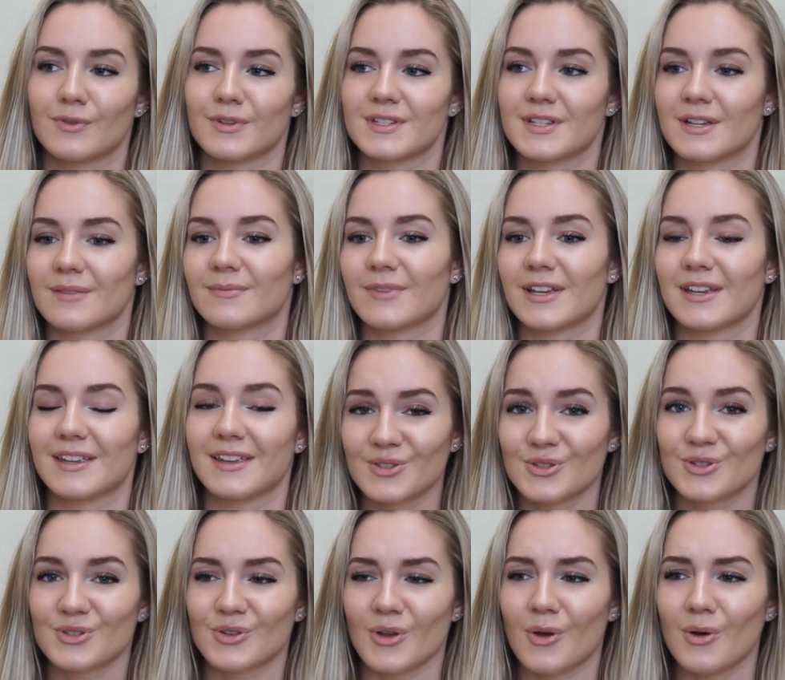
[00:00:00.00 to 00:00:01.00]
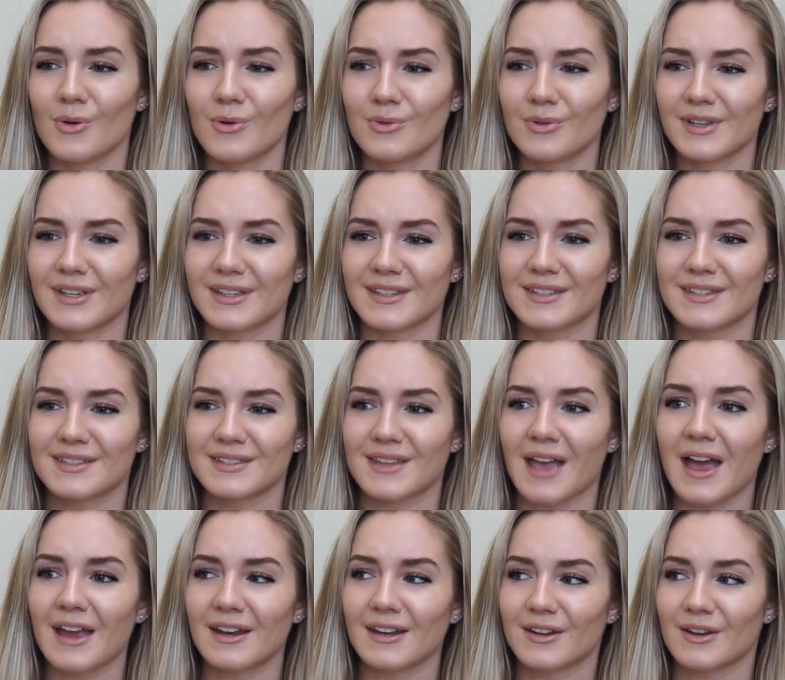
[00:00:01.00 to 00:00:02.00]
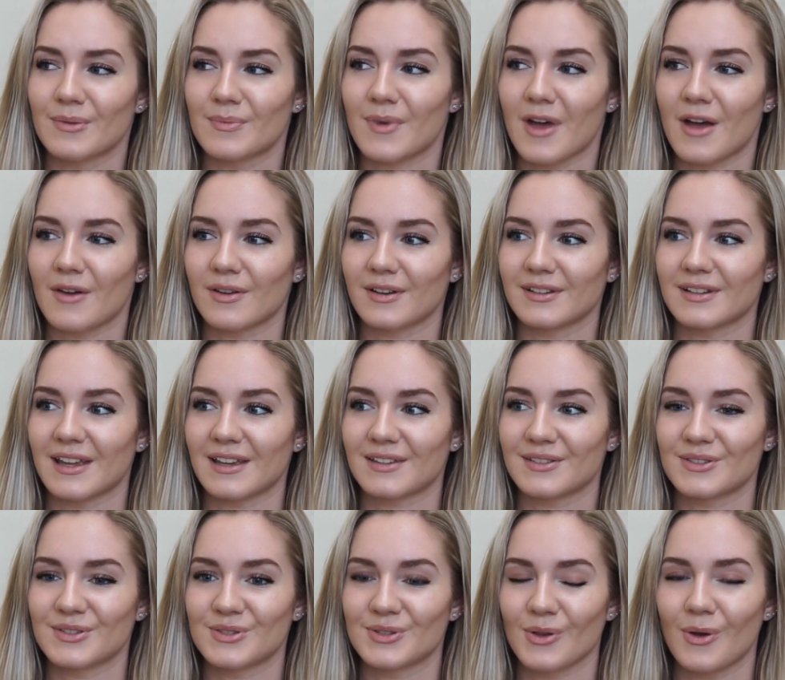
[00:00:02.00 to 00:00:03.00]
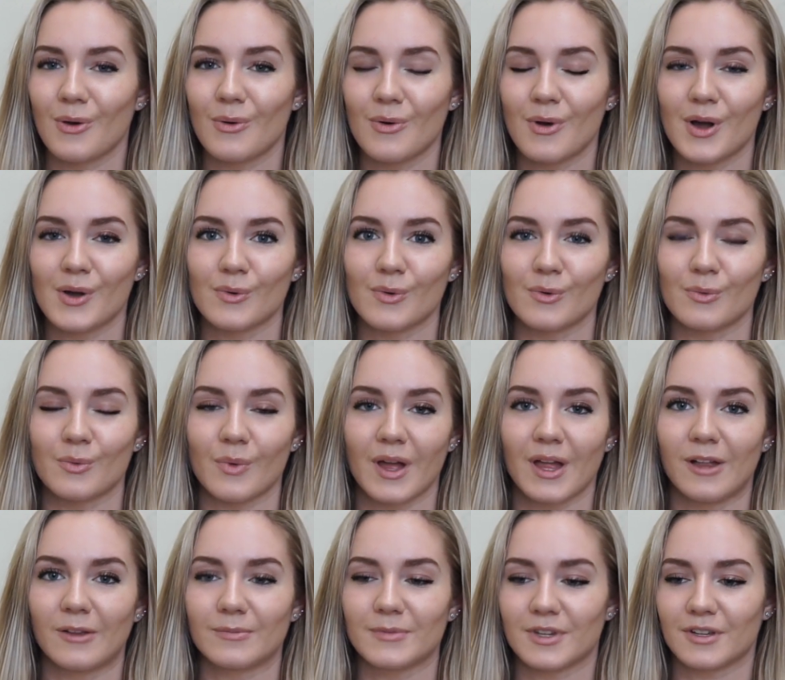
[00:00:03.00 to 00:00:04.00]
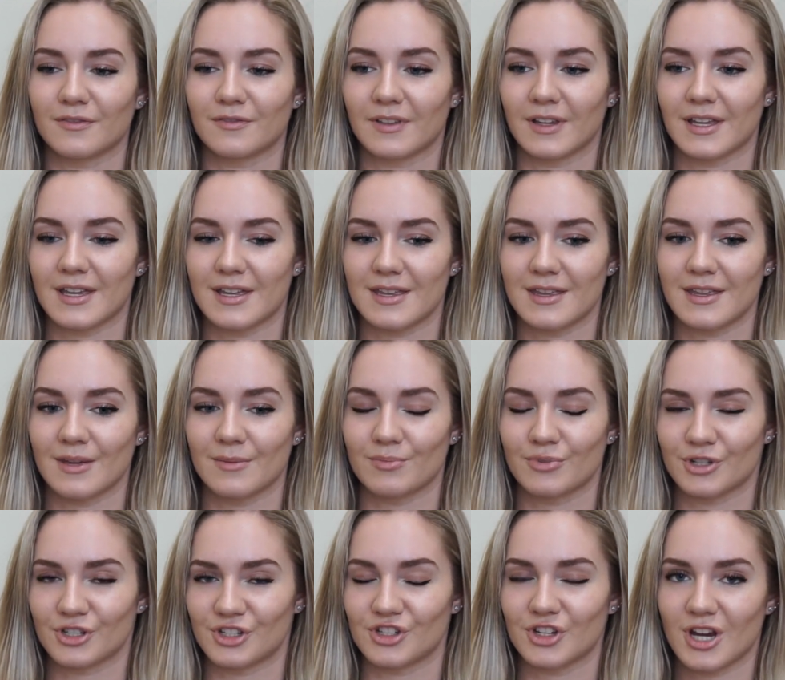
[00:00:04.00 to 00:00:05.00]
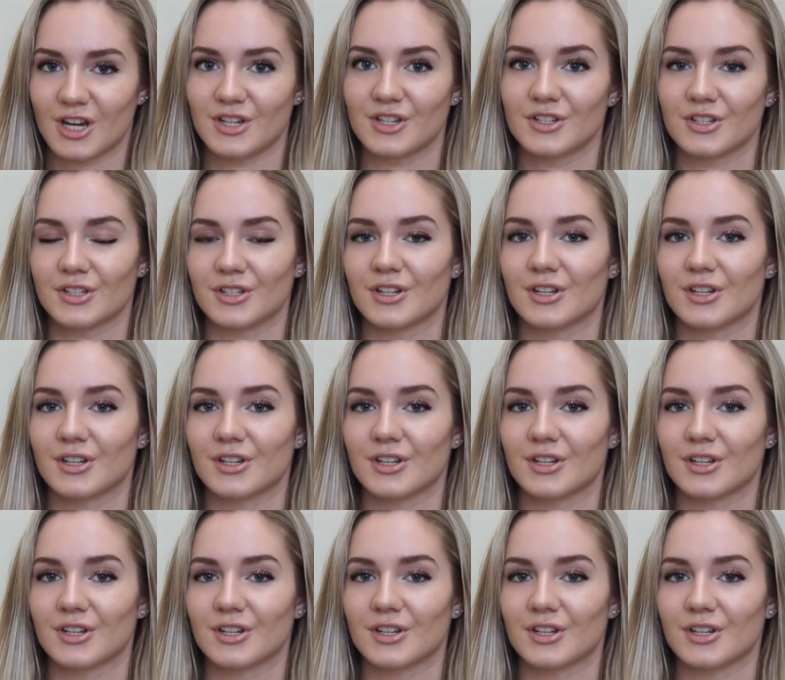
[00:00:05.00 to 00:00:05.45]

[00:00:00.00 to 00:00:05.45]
which I'm like so excited about and like so overwhelmed of like appreciation.